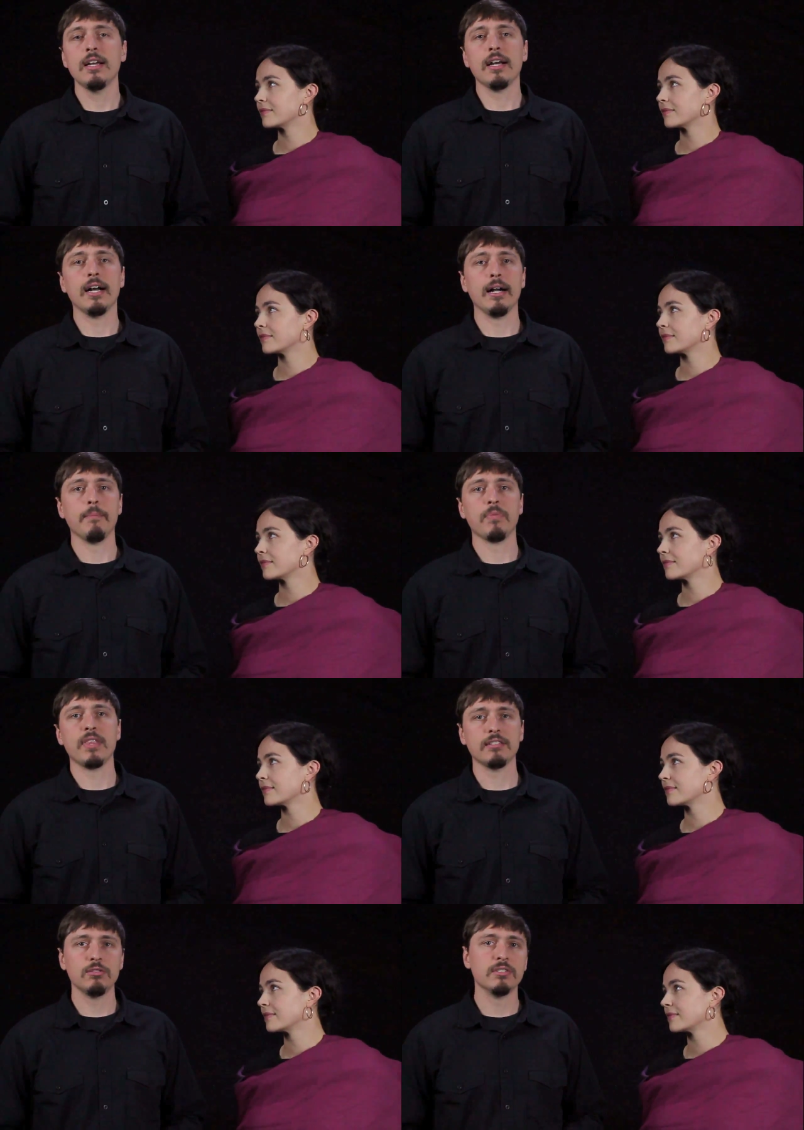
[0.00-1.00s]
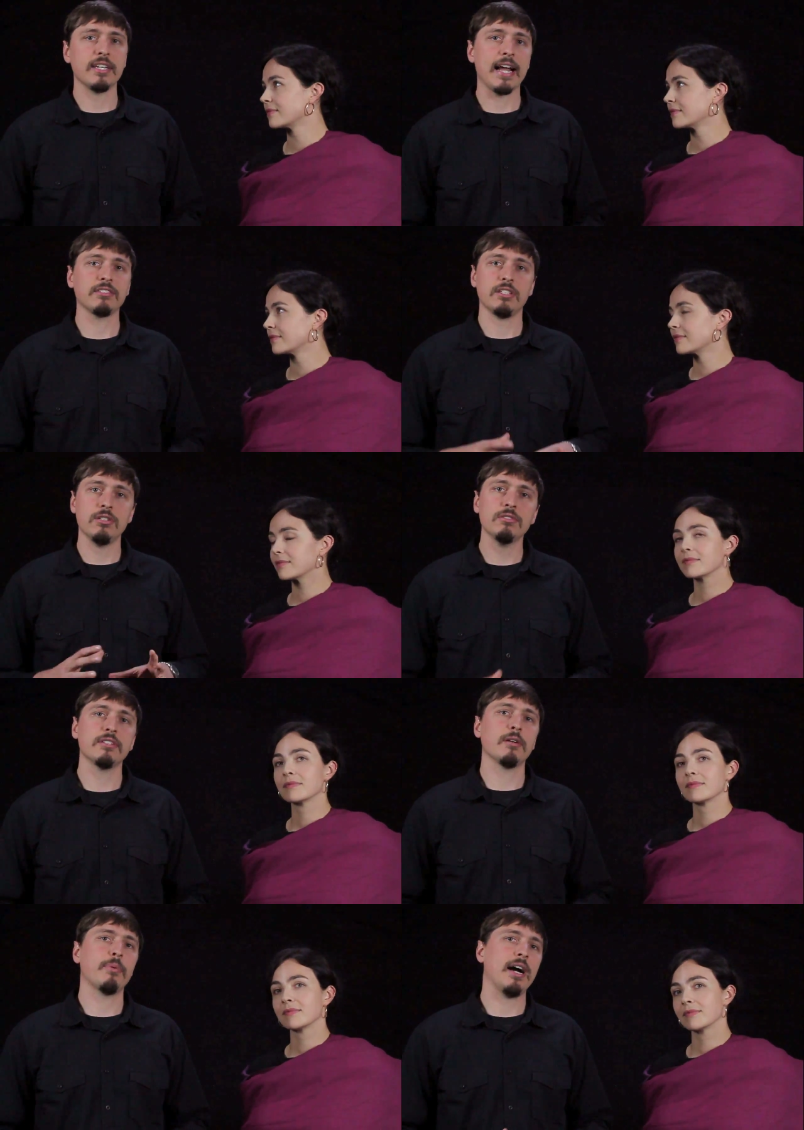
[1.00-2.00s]
Speaker 1: um, that students can actually use in
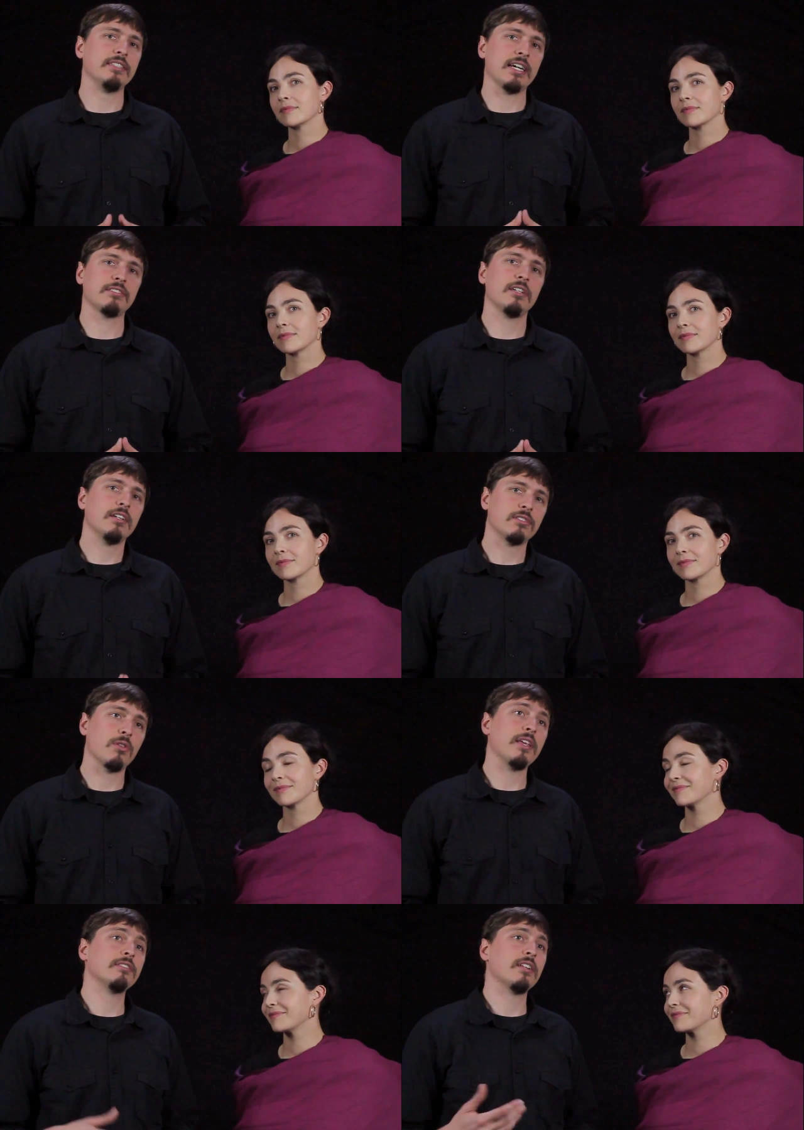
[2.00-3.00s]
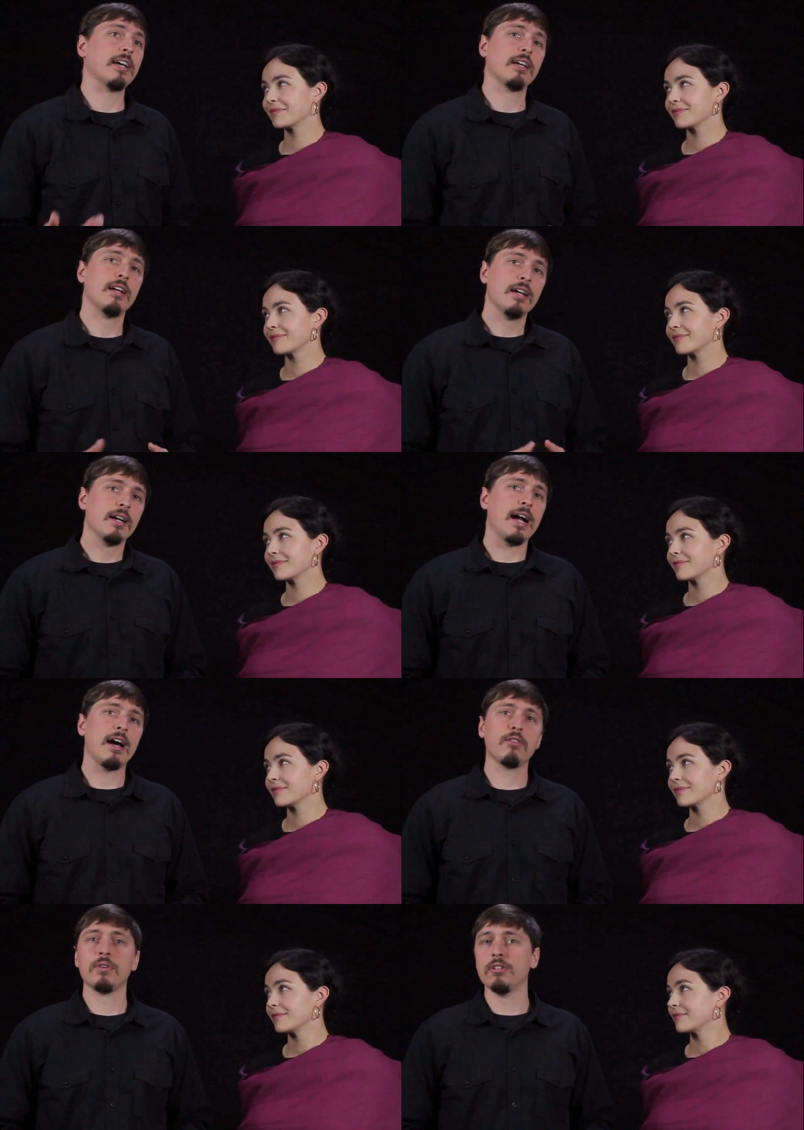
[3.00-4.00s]
their projects. So things like how
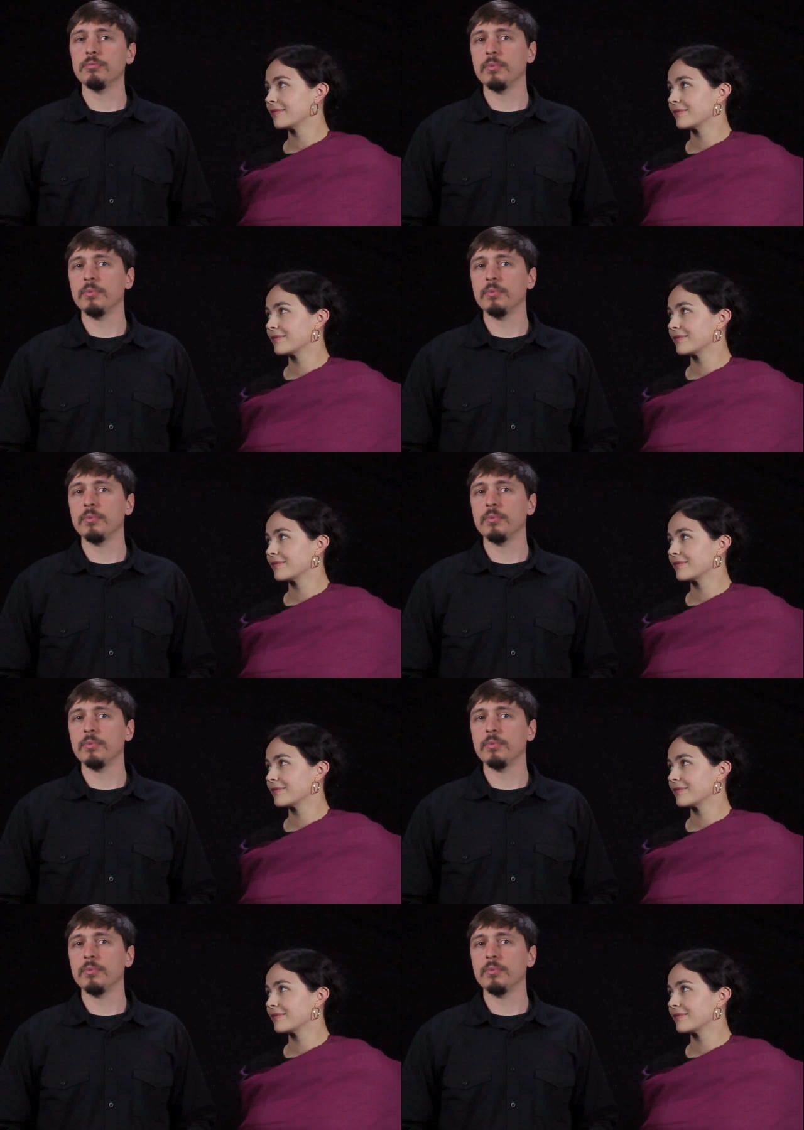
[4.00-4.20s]
to reduce